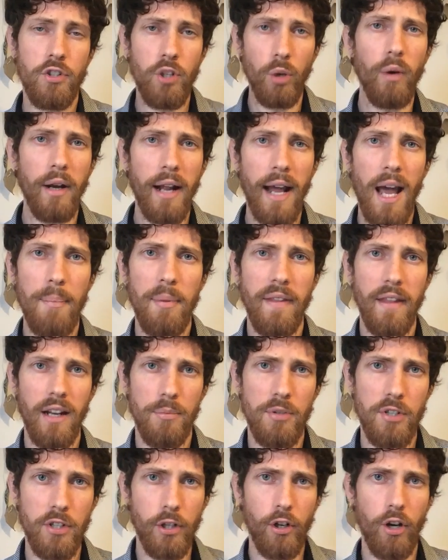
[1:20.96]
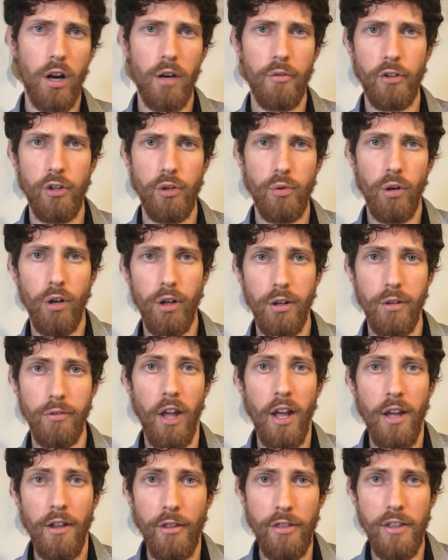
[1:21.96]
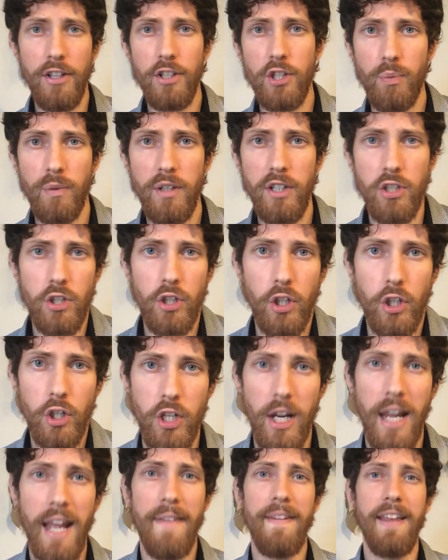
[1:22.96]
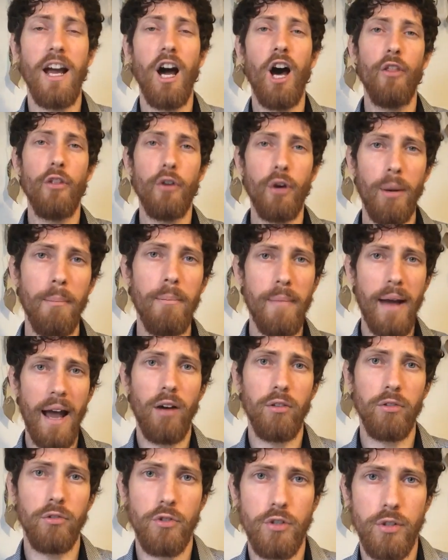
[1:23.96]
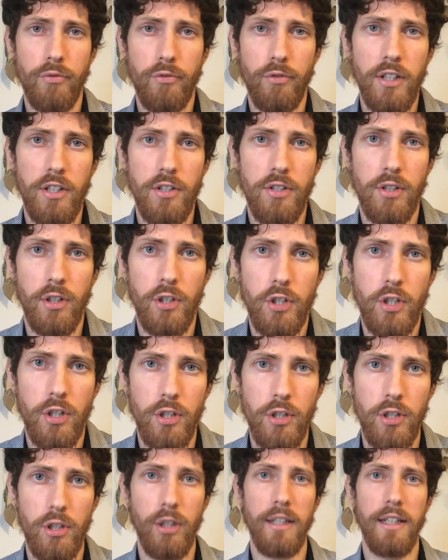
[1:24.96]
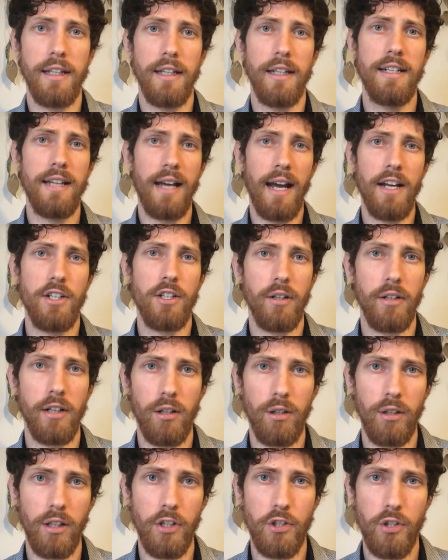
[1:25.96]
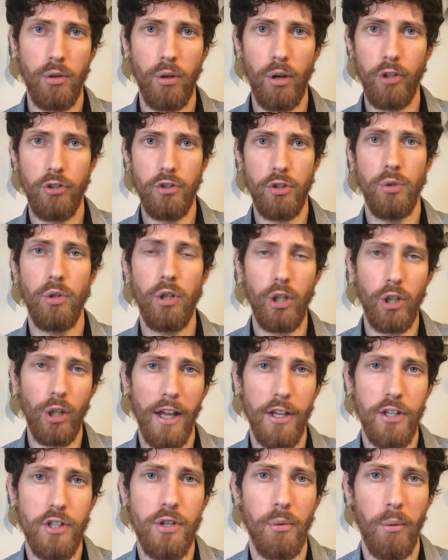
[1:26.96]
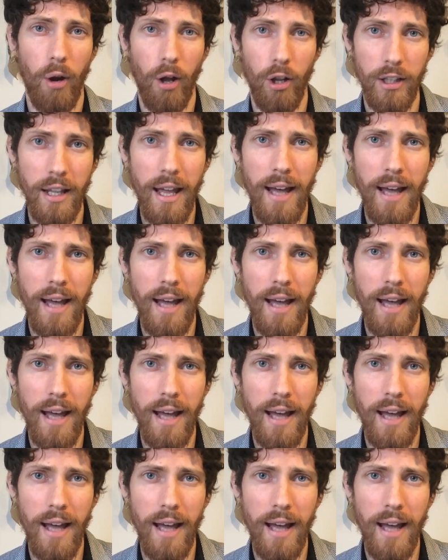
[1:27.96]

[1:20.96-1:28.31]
So, what happened that obscured our view of this research and the other mountains of researchers linking dietary cholesterol to cholesterol